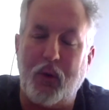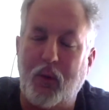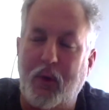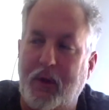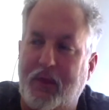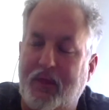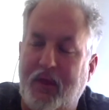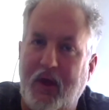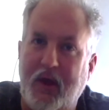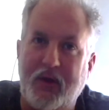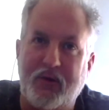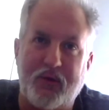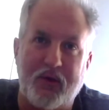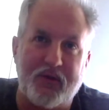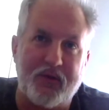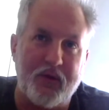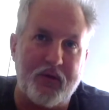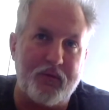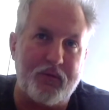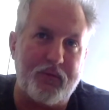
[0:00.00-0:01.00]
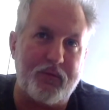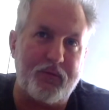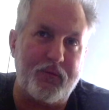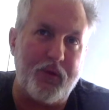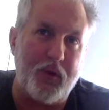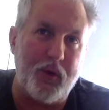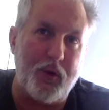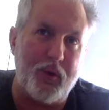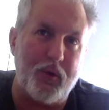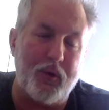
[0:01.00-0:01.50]
with the interest in
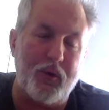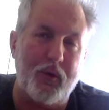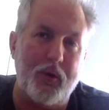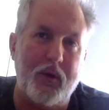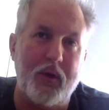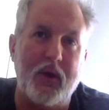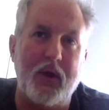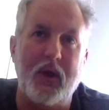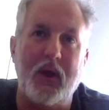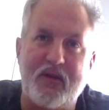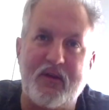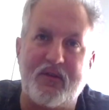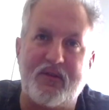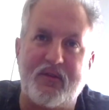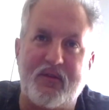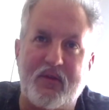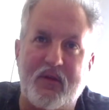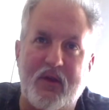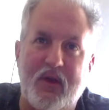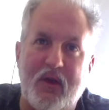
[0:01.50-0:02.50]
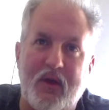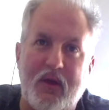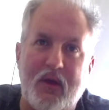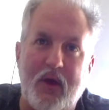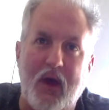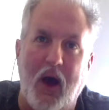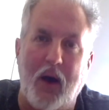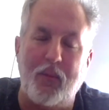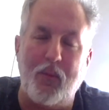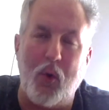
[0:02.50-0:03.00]
food. Just
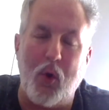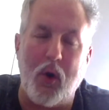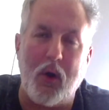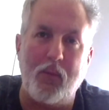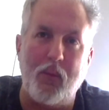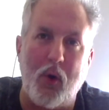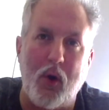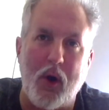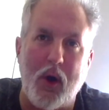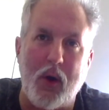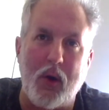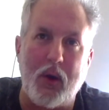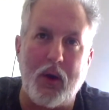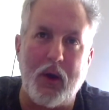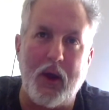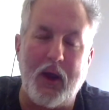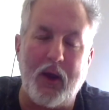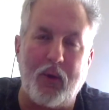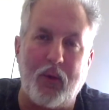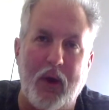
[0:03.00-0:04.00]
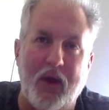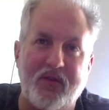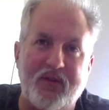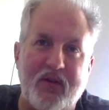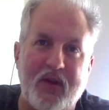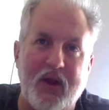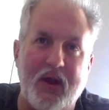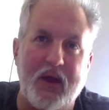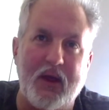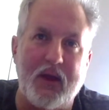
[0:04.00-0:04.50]
got more and more
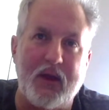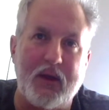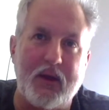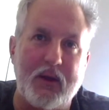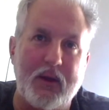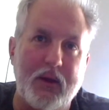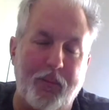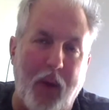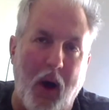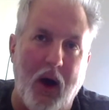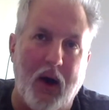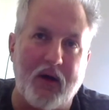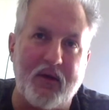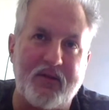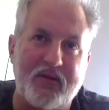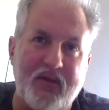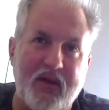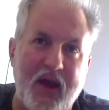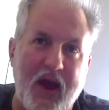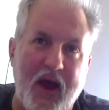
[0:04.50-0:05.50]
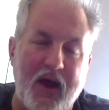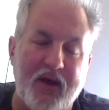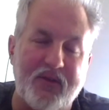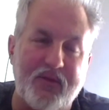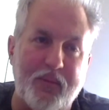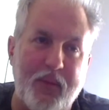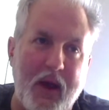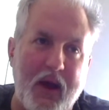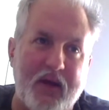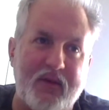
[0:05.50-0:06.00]
interested in the policy
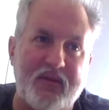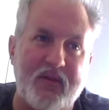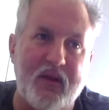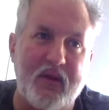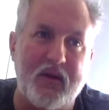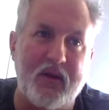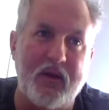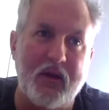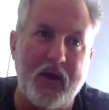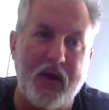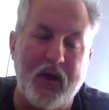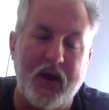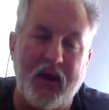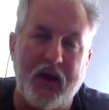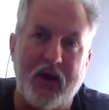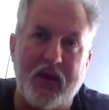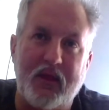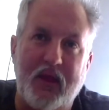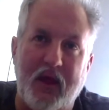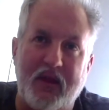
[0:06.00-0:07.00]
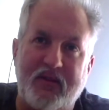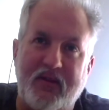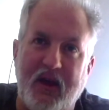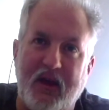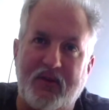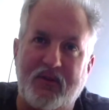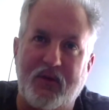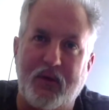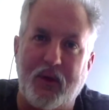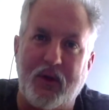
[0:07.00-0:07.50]
aspects, and that
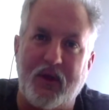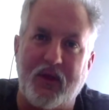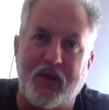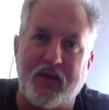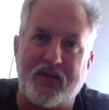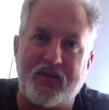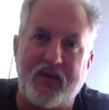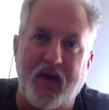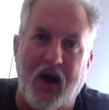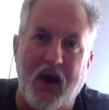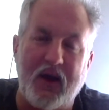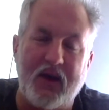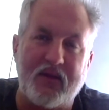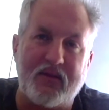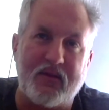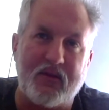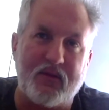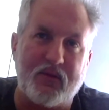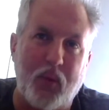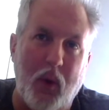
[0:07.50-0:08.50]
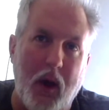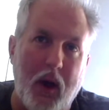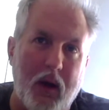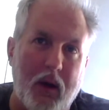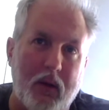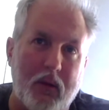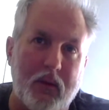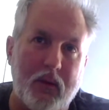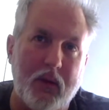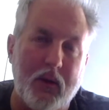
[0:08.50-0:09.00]
takes you into the science as
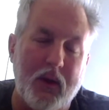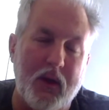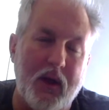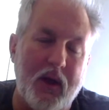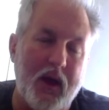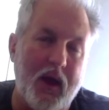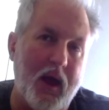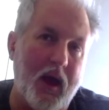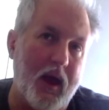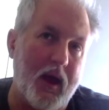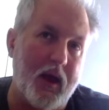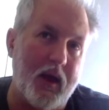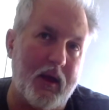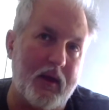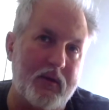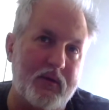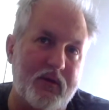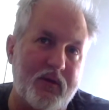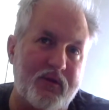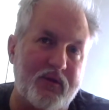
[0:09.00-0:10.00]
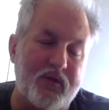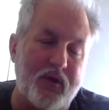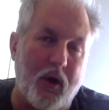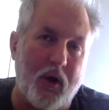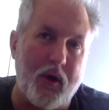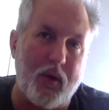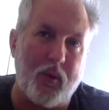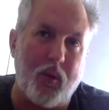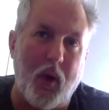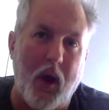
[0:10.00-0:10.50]
well, and just
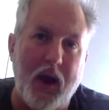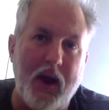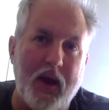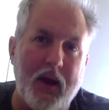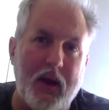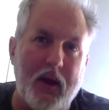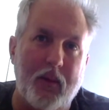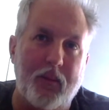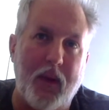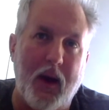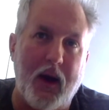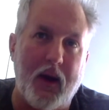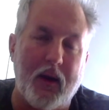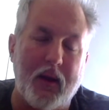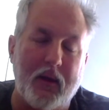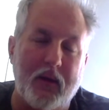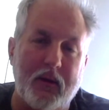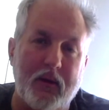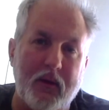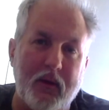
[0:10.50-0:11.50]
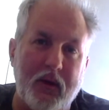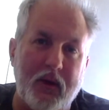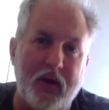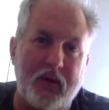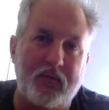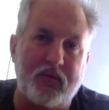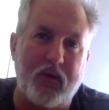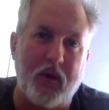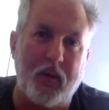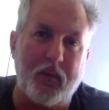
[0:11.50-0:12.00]
started writing about it
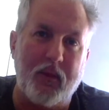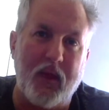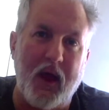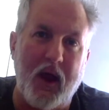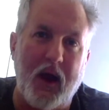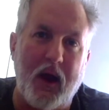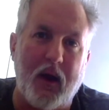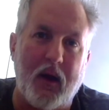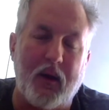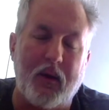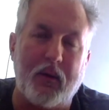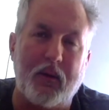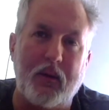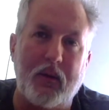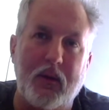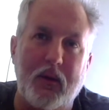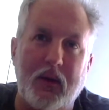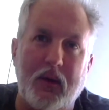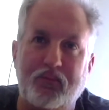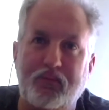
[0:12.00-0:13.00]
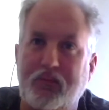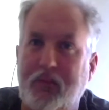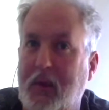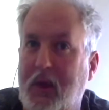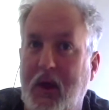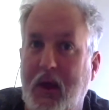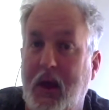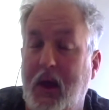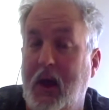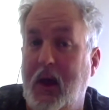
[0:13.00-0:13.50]
from there.
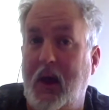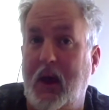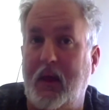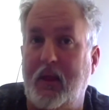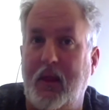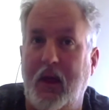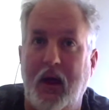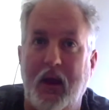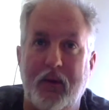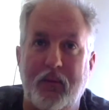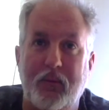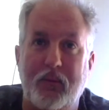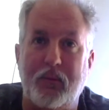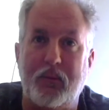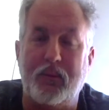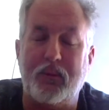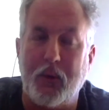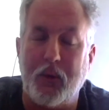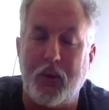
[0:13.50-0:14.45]
And then